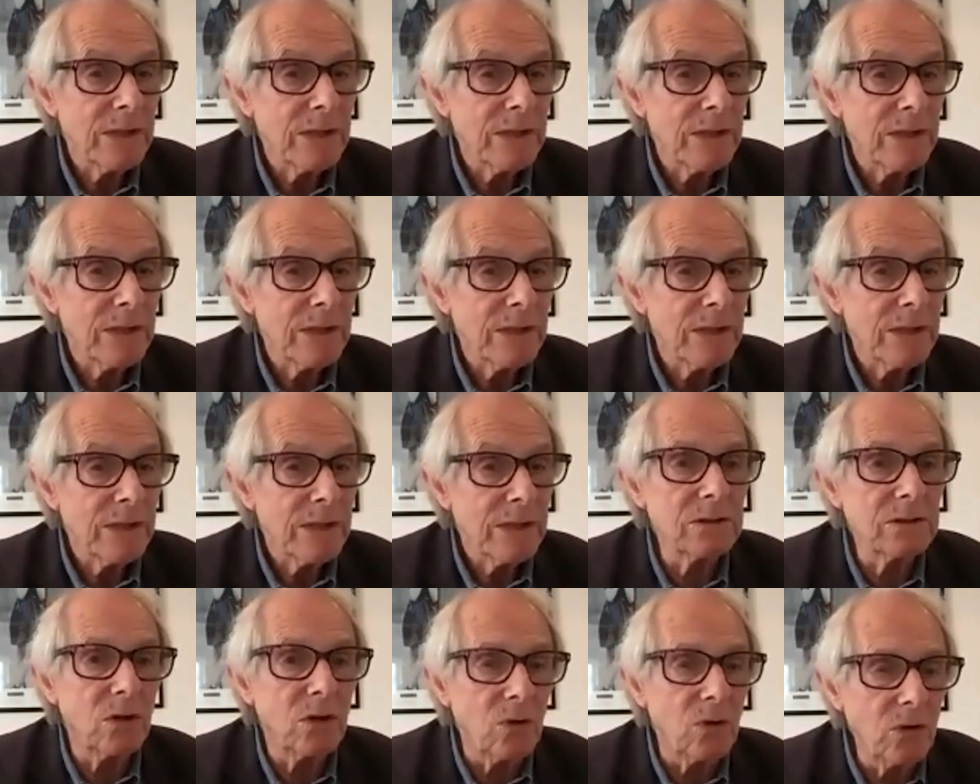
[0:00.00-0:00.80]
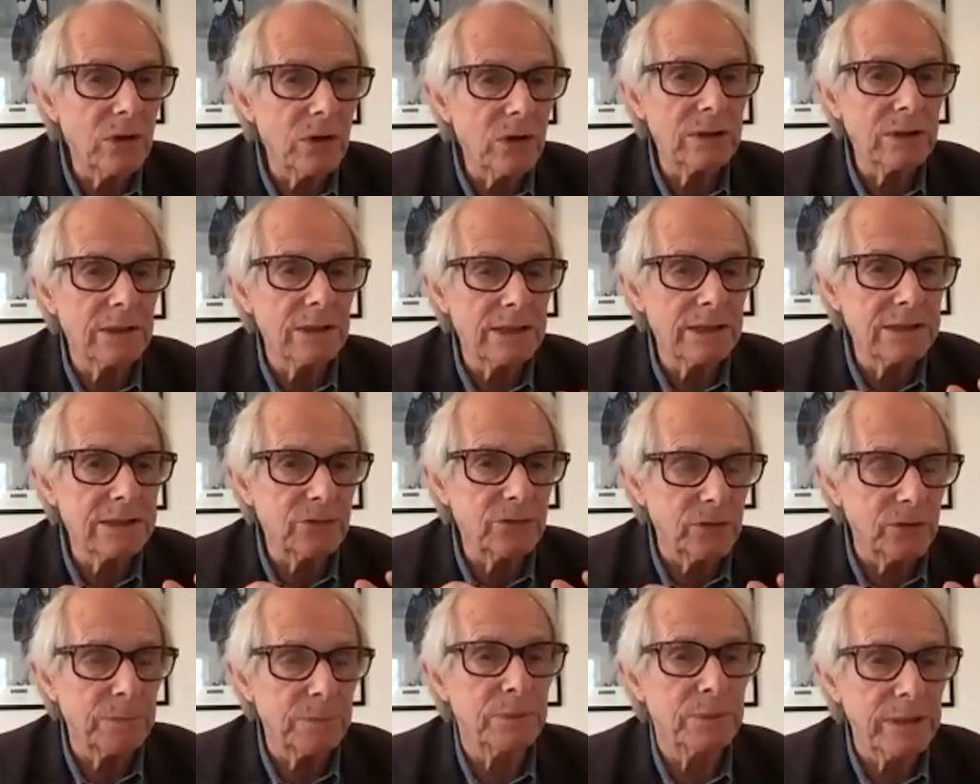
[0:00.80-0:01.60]
but they can't
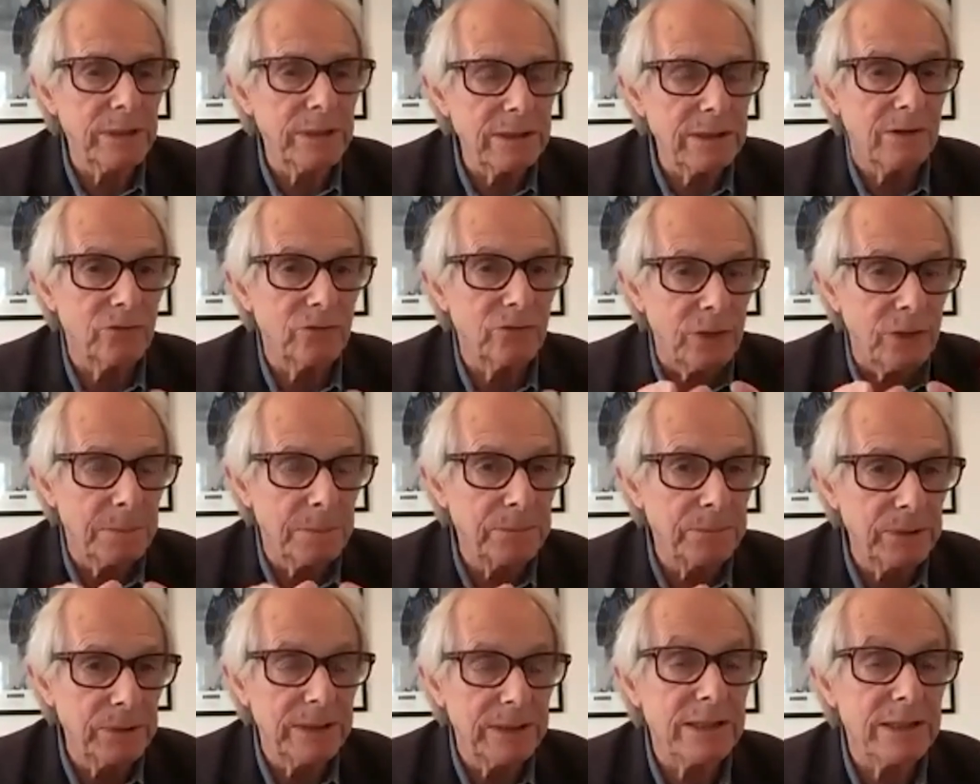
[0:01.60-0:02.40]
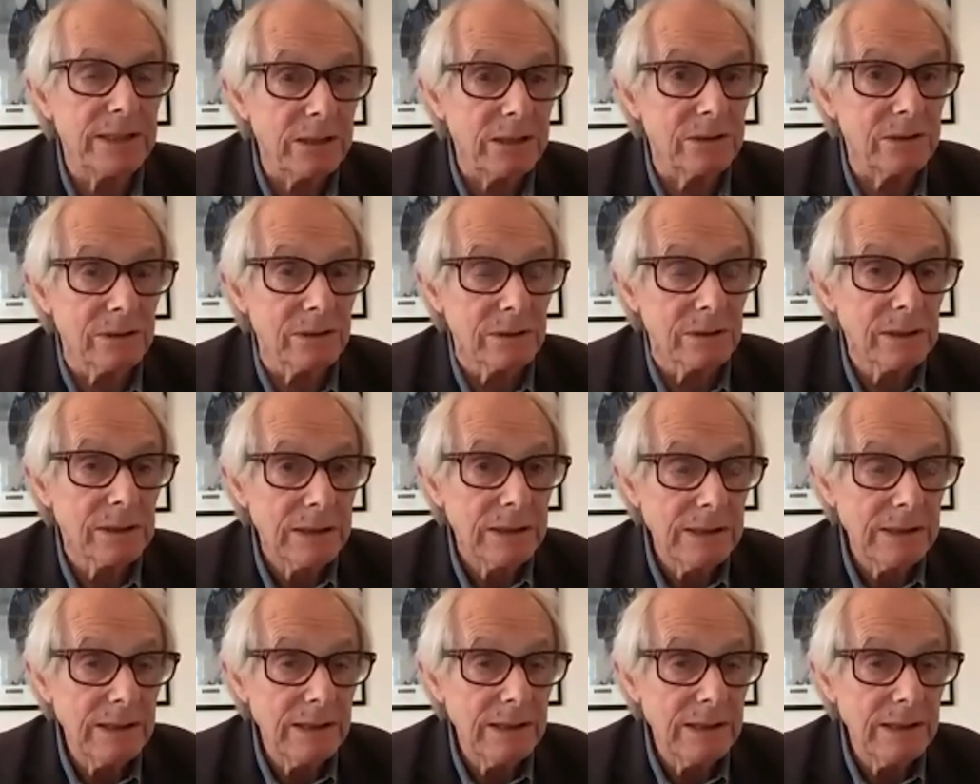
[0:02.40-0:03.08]
organise for political